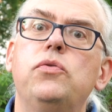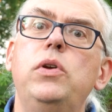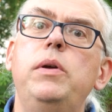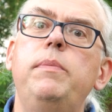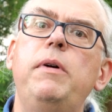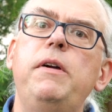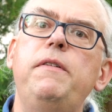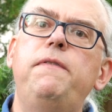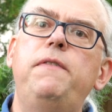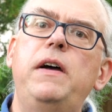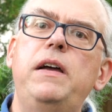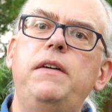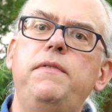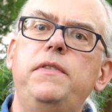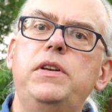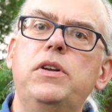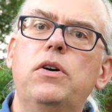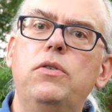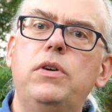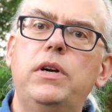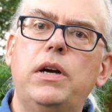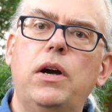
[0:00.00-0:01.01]
3x5
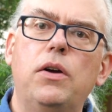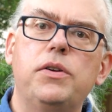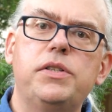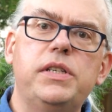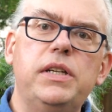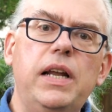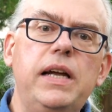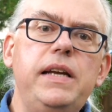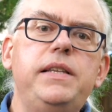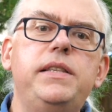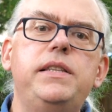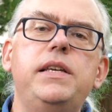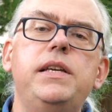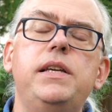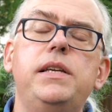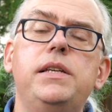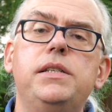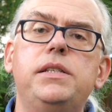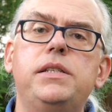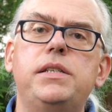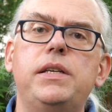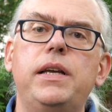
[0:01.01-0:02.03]
note cards like
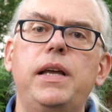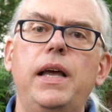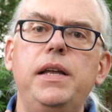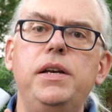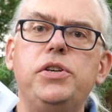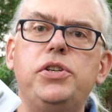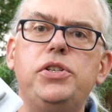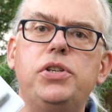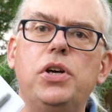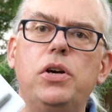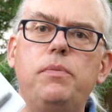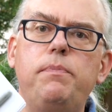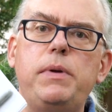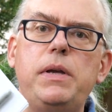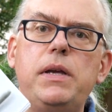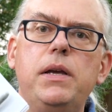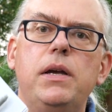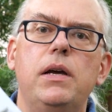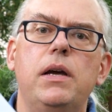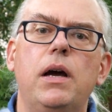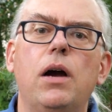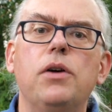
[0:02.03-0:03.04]
these and a
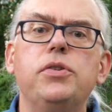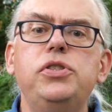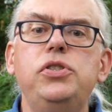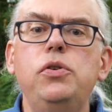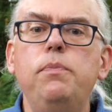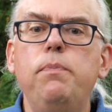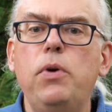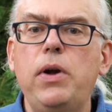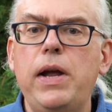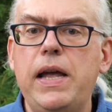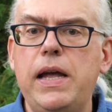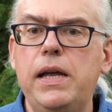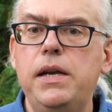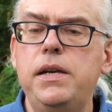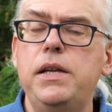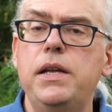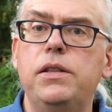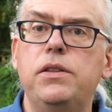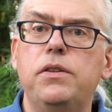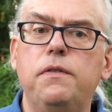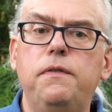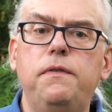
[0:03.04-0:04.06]
Sharpie are super
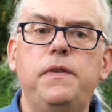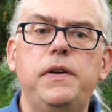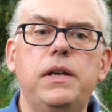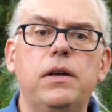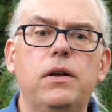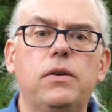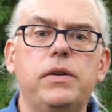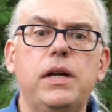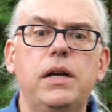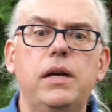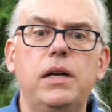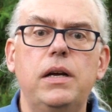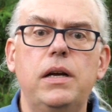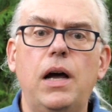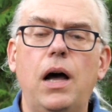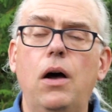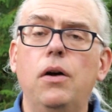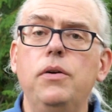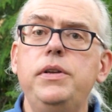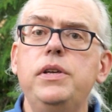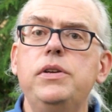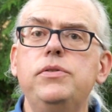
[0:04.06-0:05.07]
handy in the field.
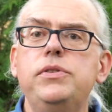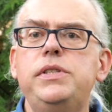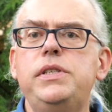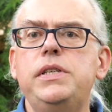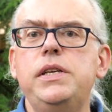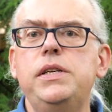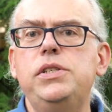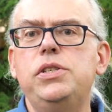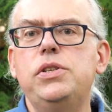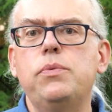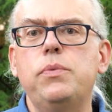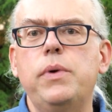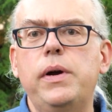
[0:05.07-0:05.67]
I'll use these to